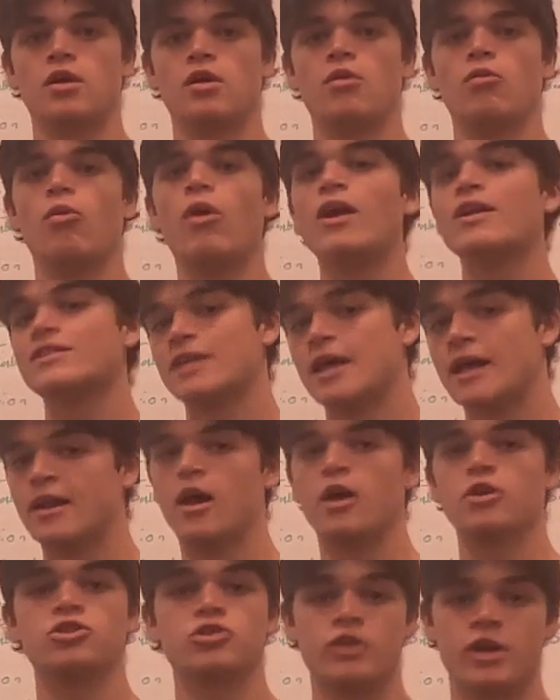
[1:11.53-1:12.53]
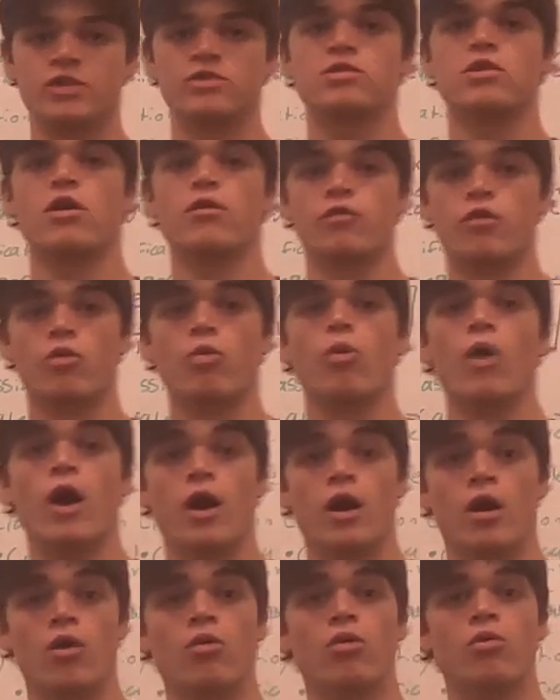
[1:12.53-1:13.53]
why does that not transfer over
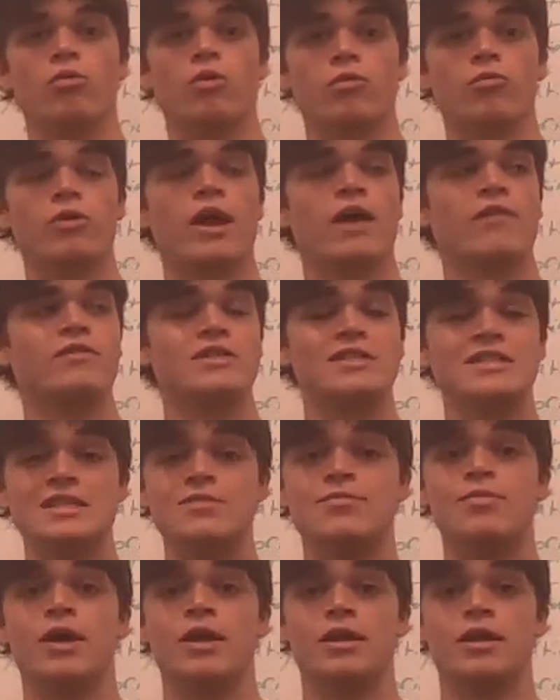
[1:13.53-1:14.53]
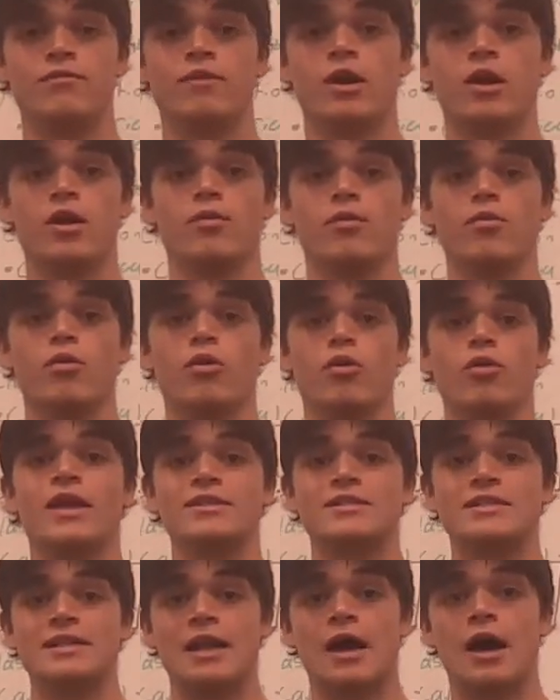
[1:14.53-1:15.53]
well when we have a dependent variable that
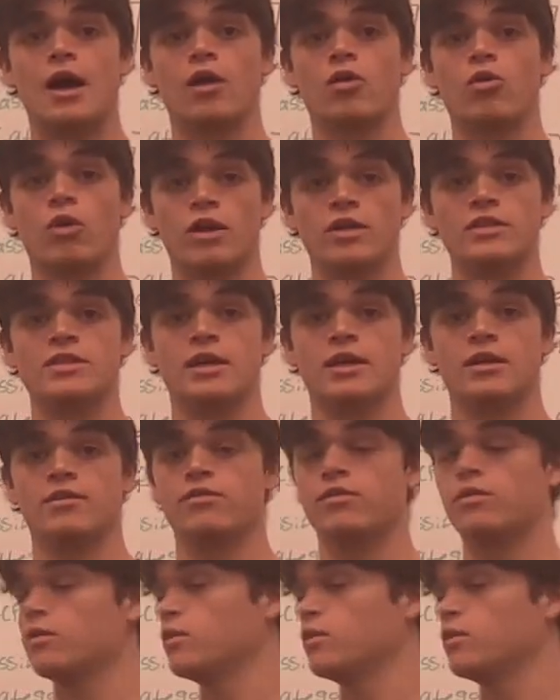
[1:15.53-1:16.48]
is not quantitative?